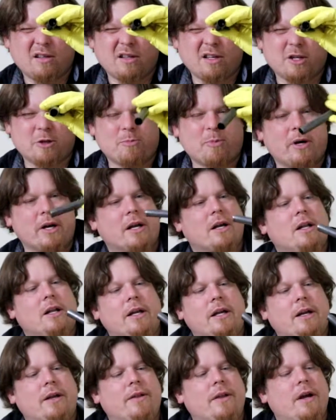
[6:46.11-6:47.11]
Looks pretty
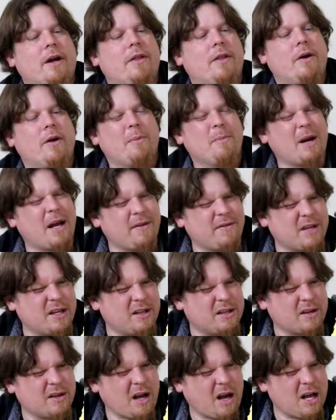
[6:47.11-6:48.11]
clean in there, though. I'm going to have
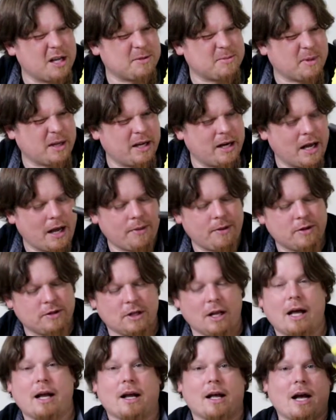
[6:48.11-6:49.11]
to get the Cosmoline out. There's
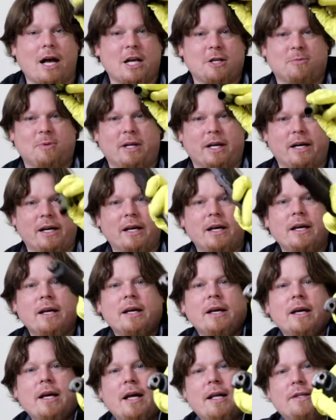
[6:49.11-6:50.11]
a lot of Cosmoline
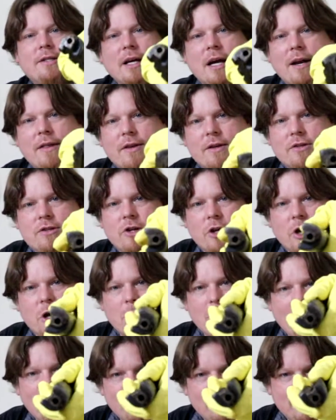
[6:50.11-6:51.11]
inside of this
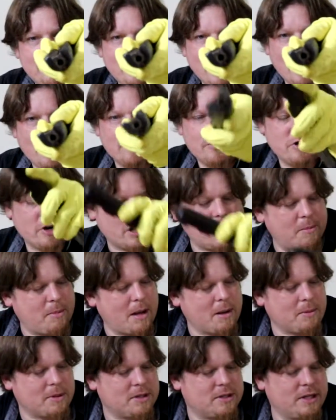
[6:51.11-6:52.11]
tube. I doubt you're going to
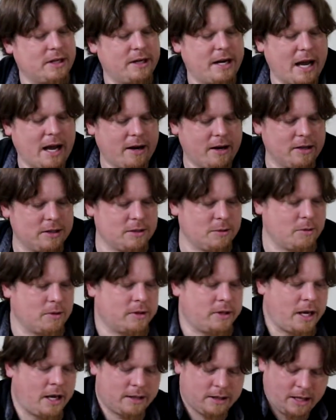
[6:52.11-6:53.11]
be able to see down it, so we'll
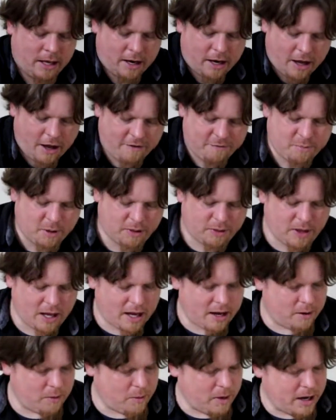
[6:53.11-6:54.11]
take that out, put
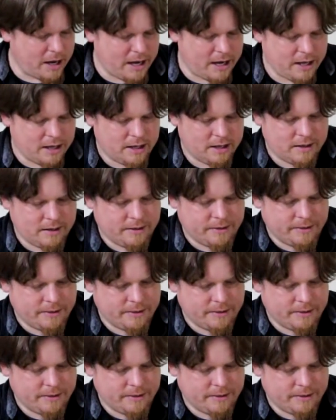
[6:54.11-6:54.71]
that away.